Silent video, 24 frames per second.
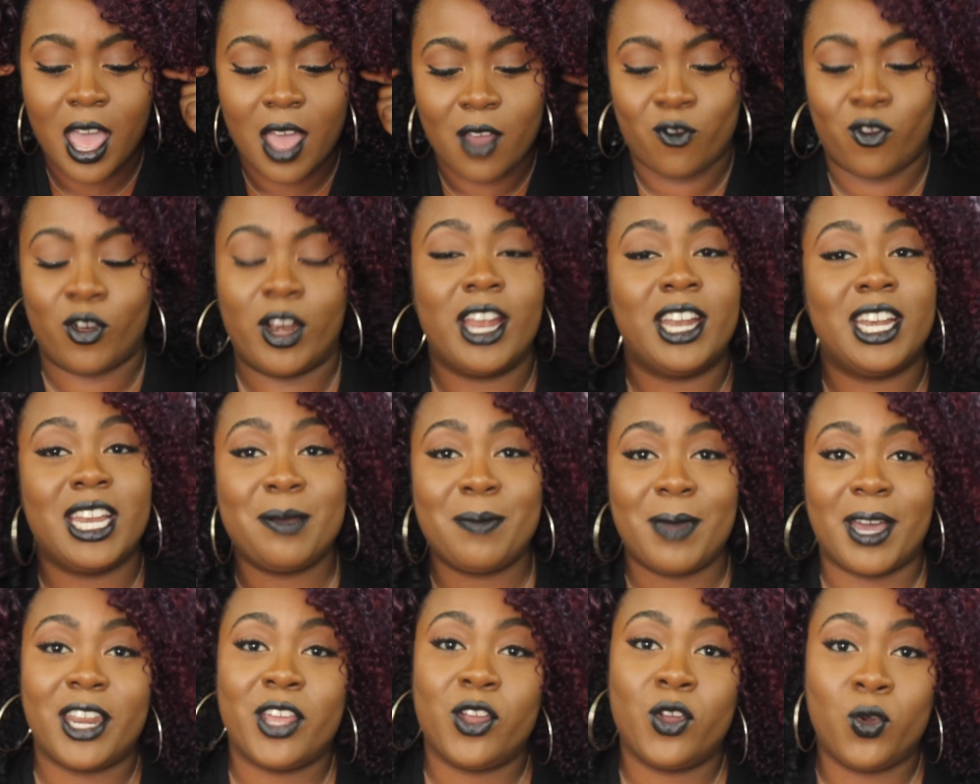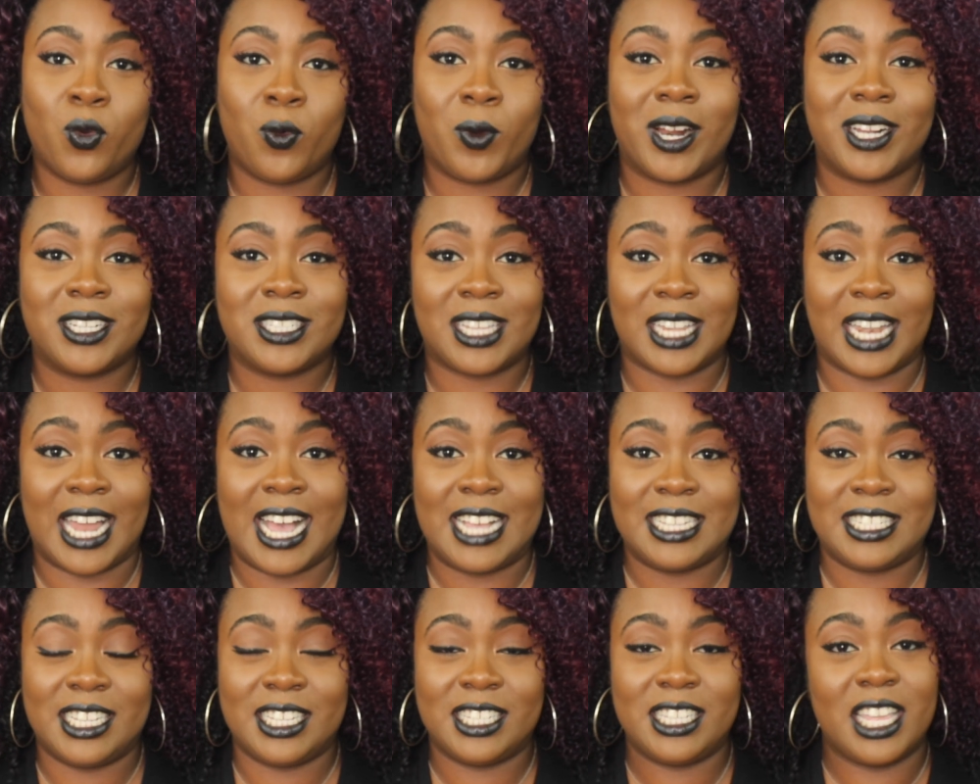for anybody who wears
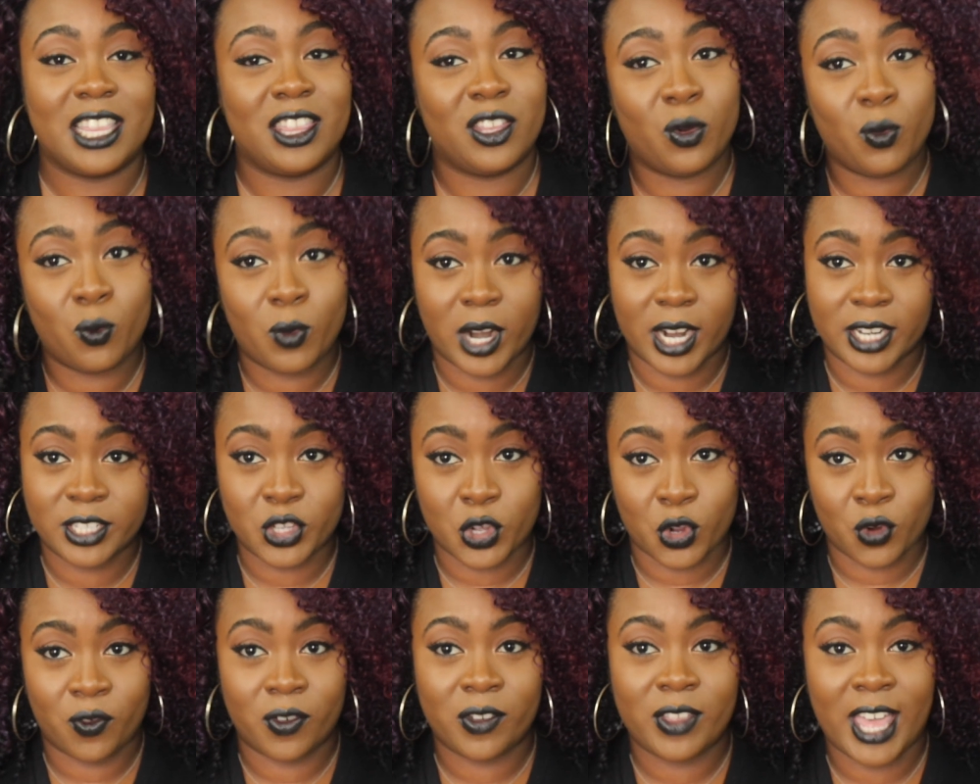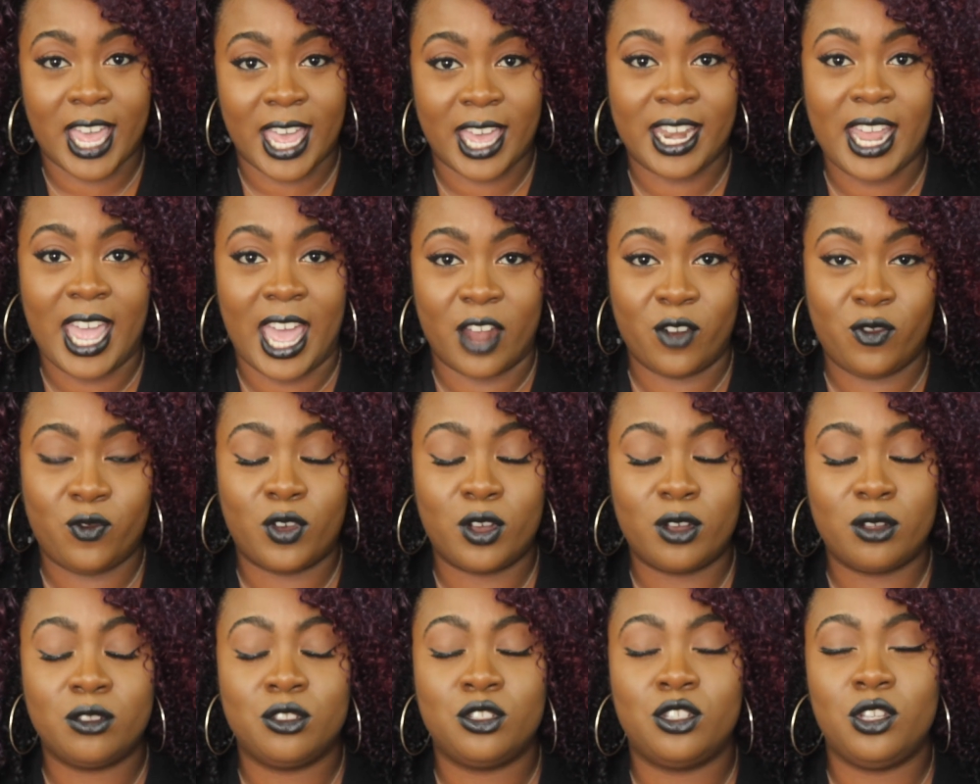glasses and then wears over the head
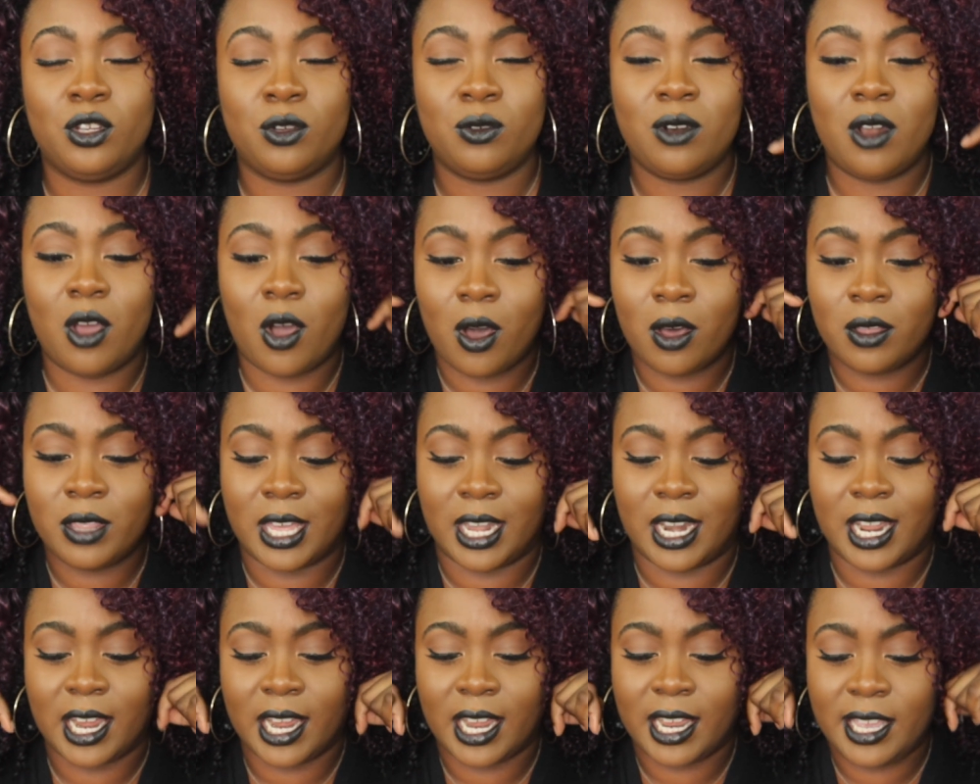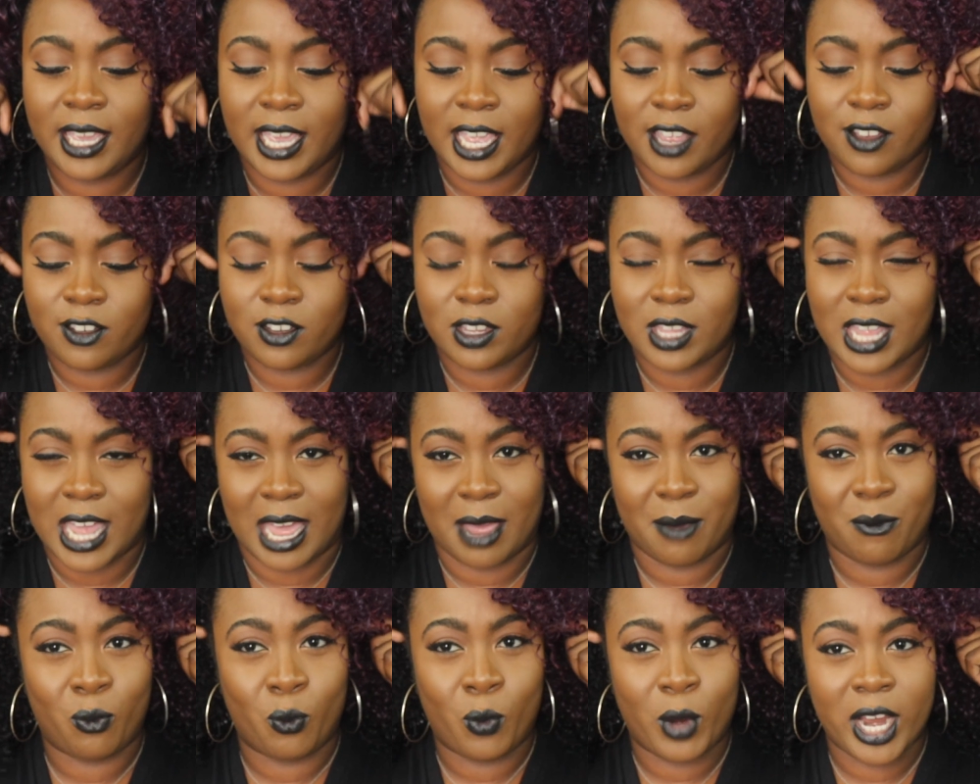headphones, you know that it gives
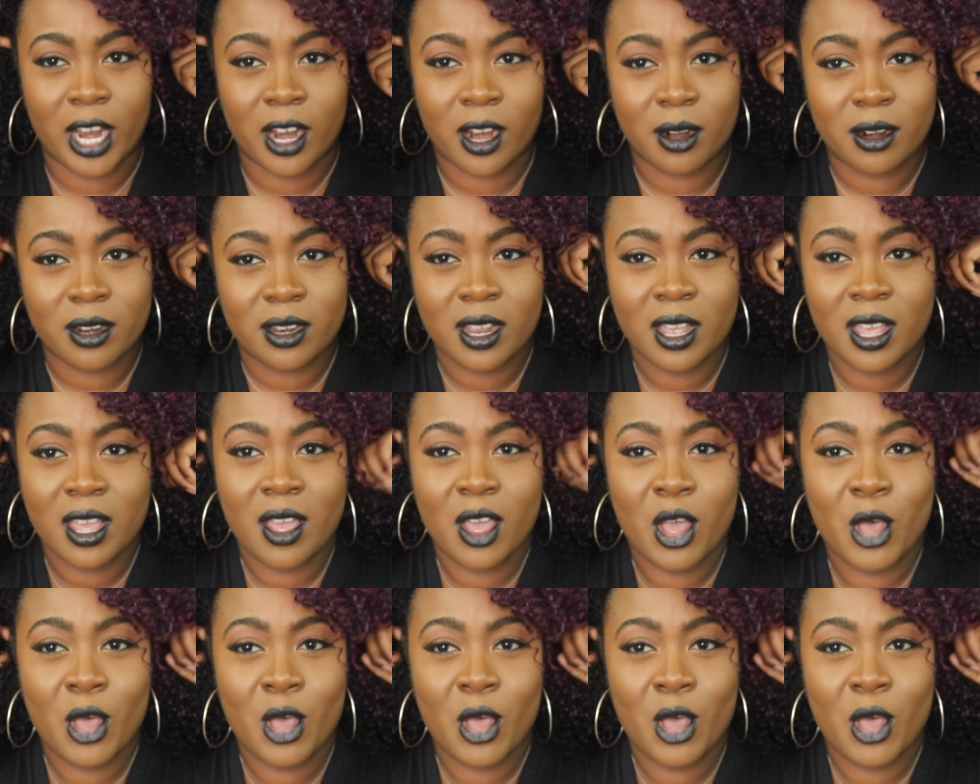that weird